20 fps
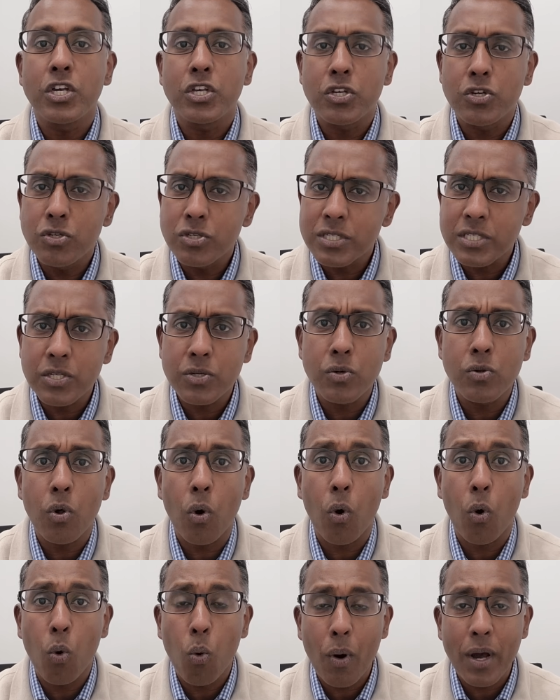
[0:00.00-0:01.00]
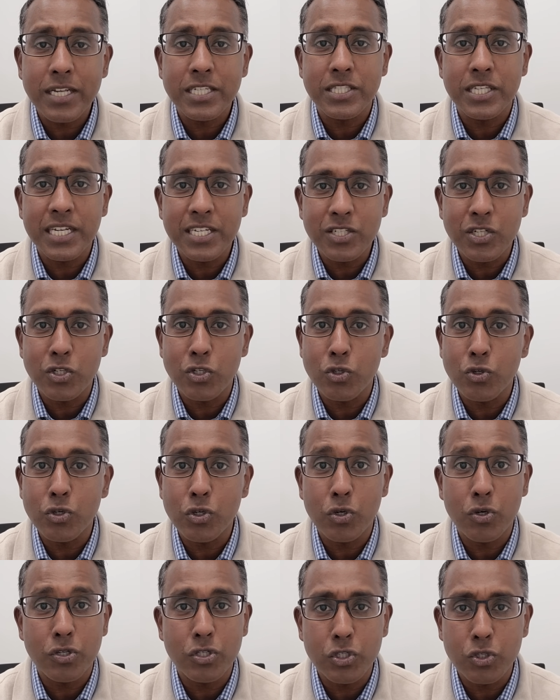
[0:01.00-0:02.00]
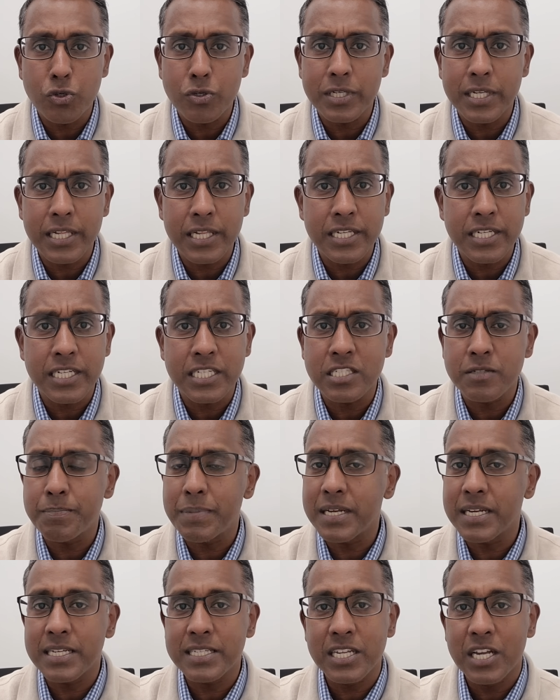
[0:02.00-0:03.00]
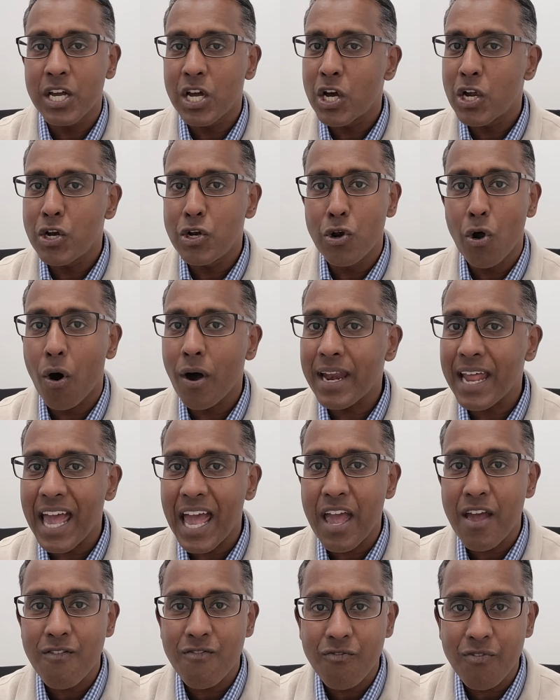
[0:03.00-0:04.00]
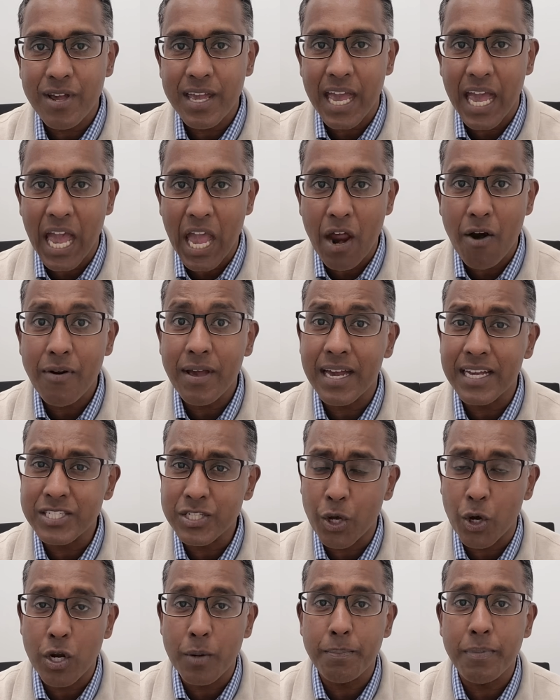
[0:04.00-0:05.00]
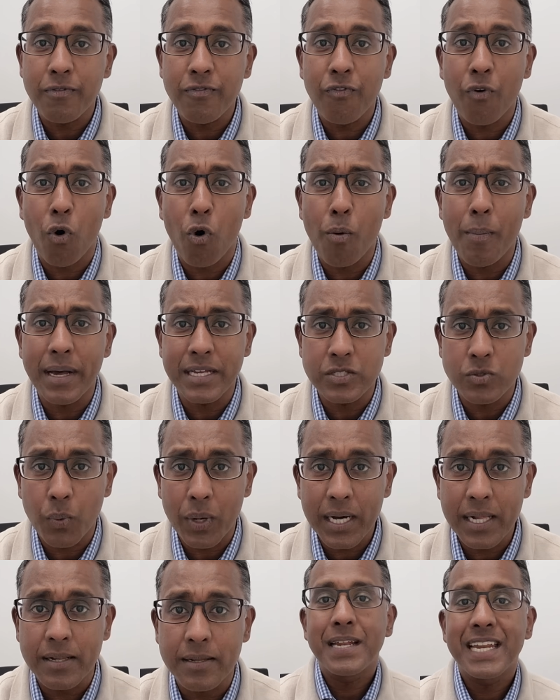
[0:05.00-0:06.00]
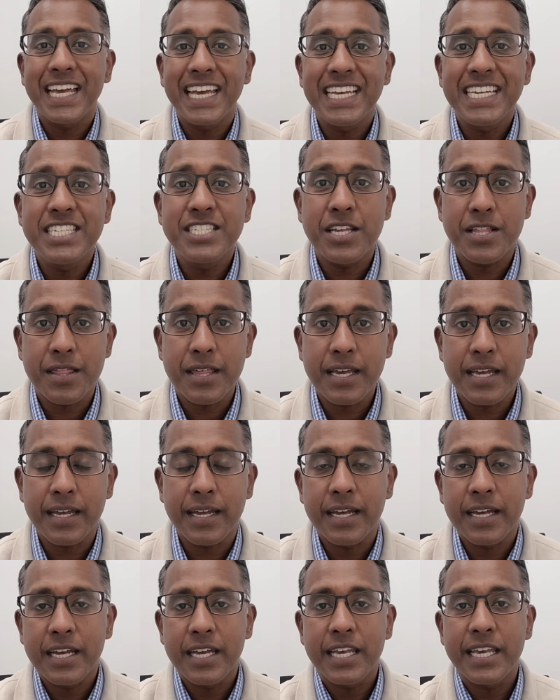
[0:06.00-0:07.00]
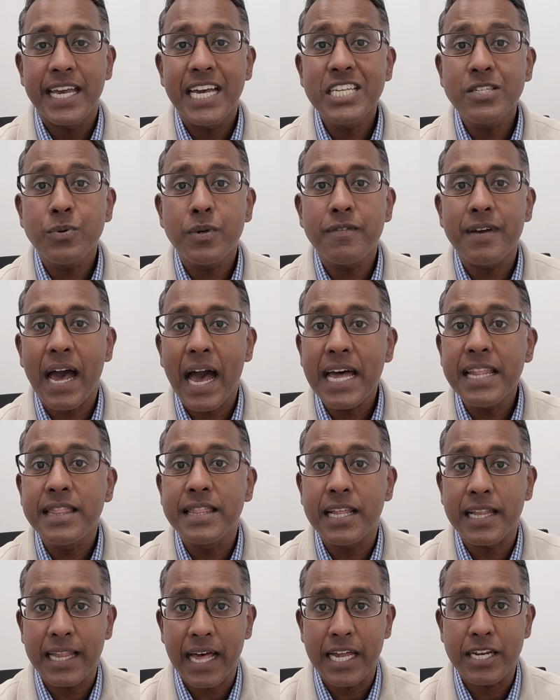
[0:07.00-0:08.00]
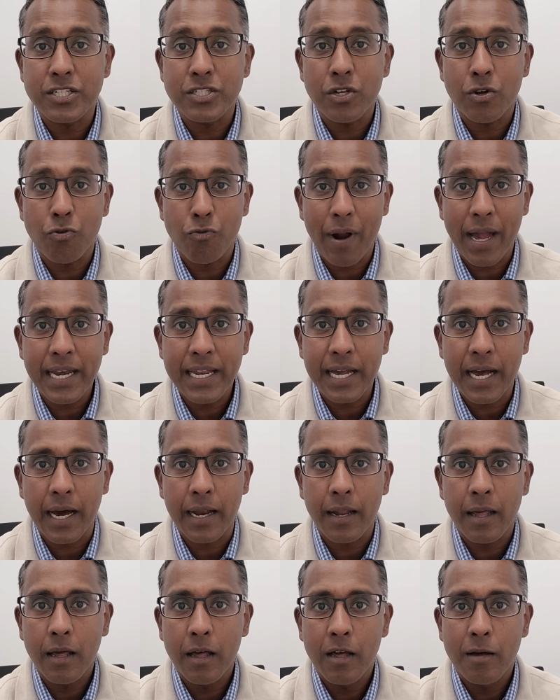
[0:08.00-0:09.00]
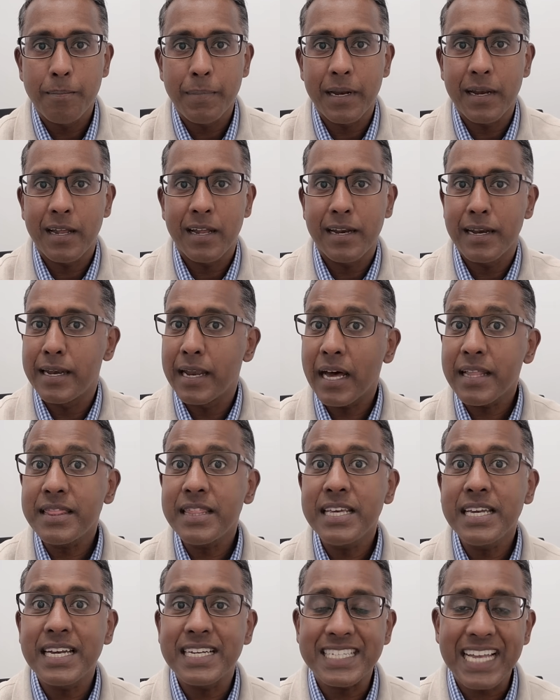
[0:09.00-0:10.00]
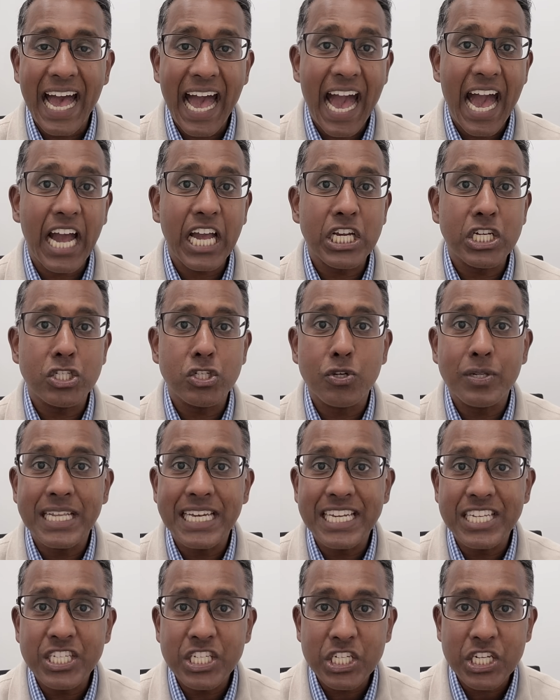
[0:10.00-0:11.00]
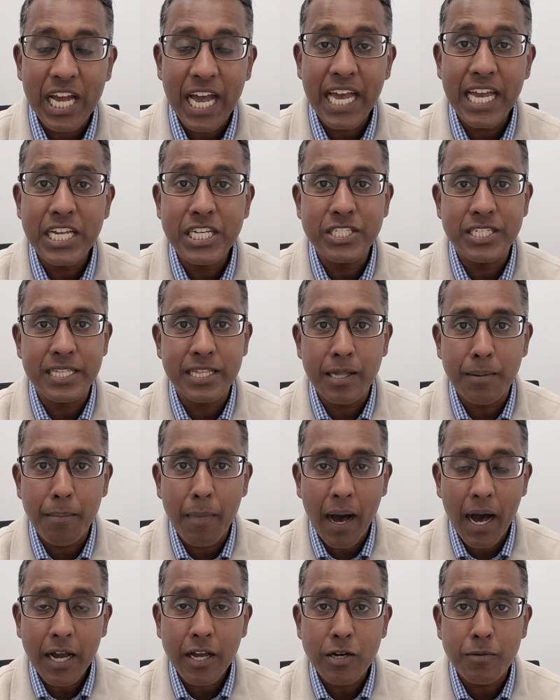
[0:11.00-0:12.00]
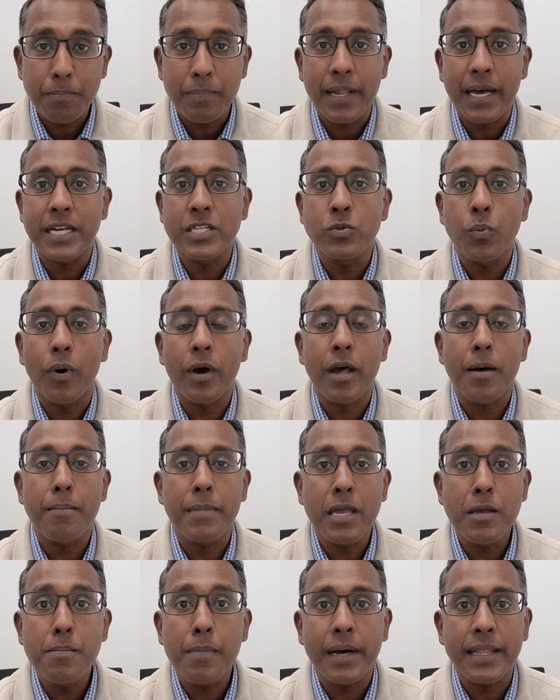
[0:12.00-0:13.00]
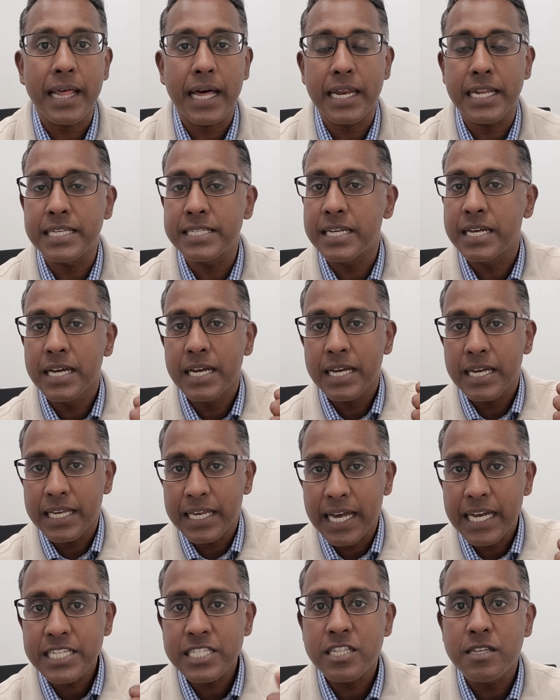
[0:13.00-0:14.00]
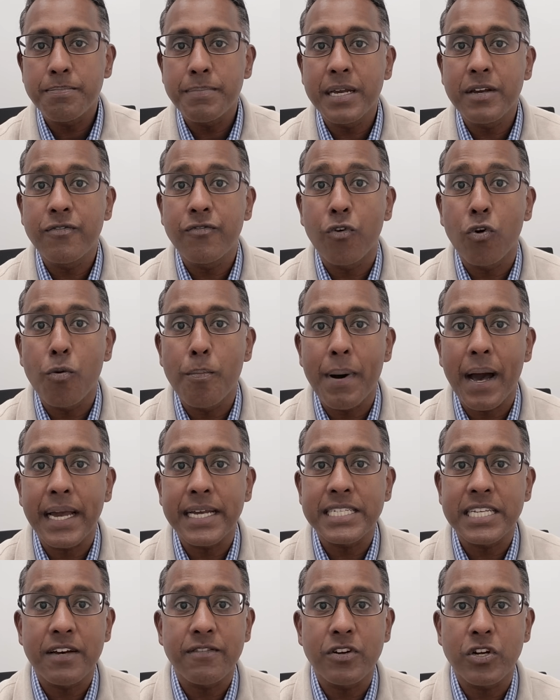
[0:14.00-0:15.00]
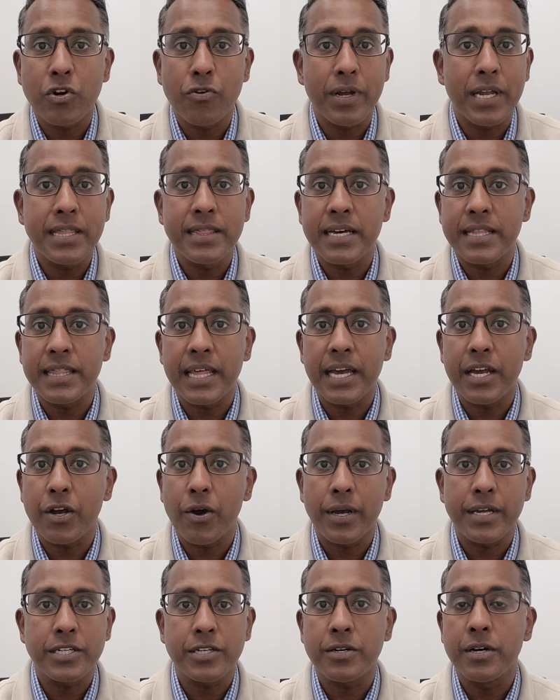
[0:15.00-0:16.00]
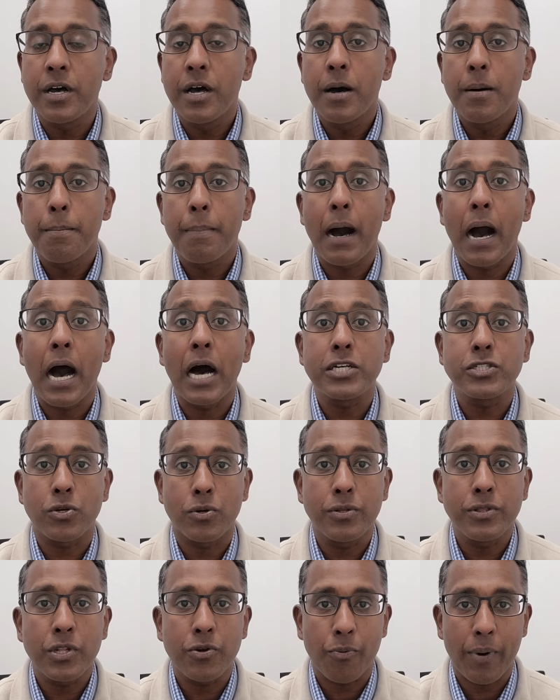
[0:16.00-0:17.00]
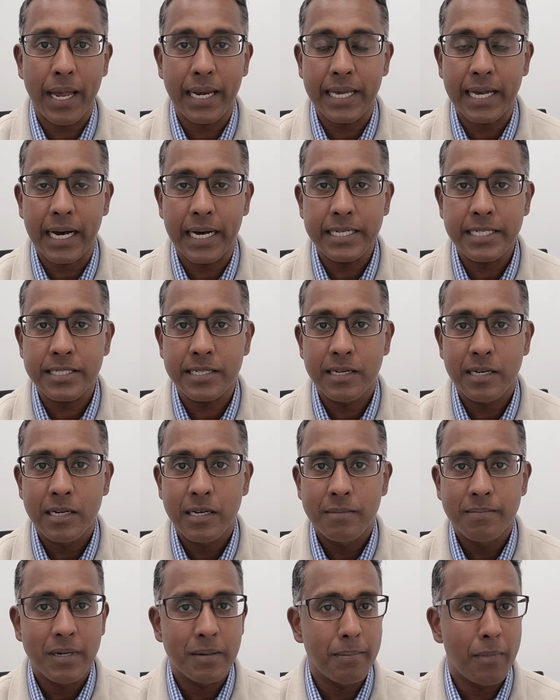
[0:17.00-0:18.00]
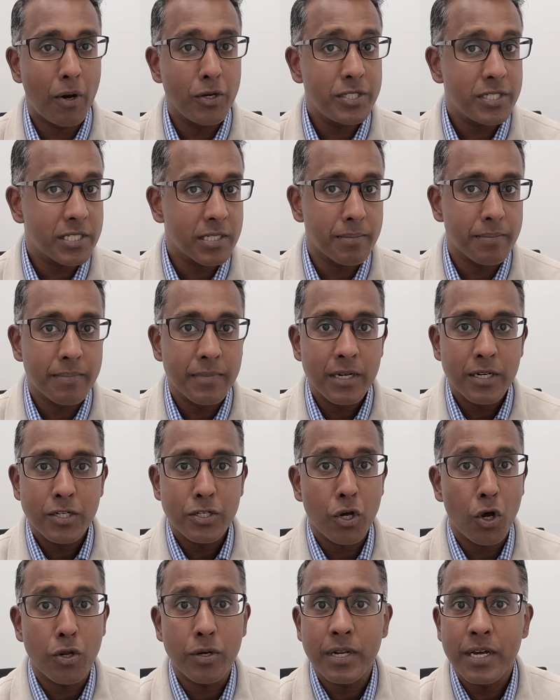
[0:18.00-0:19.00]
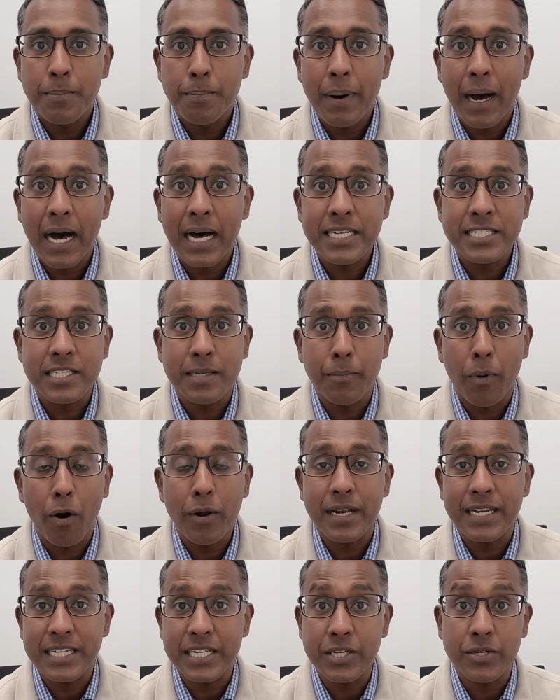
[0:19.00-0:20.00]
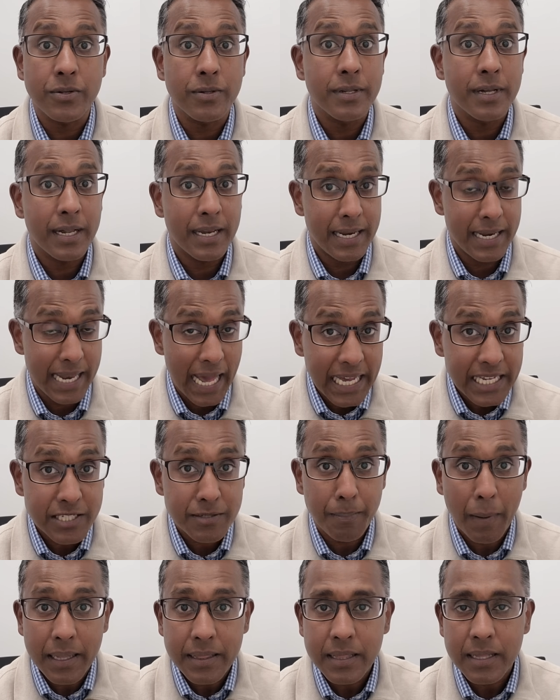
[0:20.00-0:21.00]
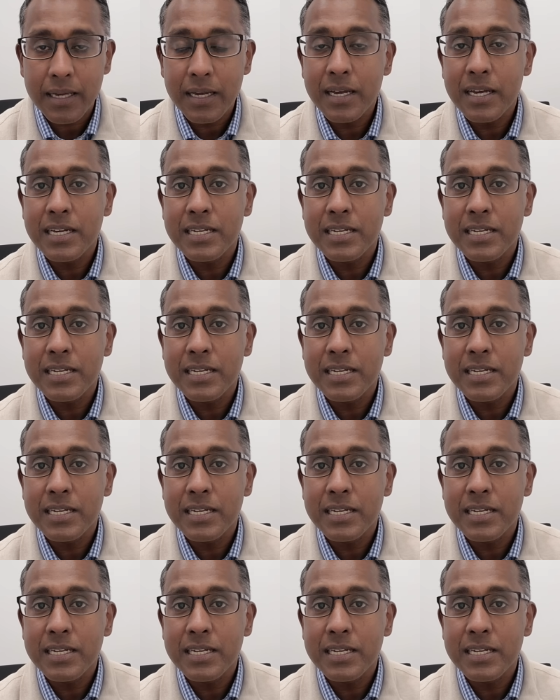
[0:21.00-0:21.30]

You still always need to do your due diligence because not every area is going to perform as well. But here's the thing. yes, we've had the latest rate cut, but nothing has actually changed in the marketplace. What I mean by that is, yes, the big four banks have agreed that they're going to pass on the rate cuts, but most of them don't pass them on until next month.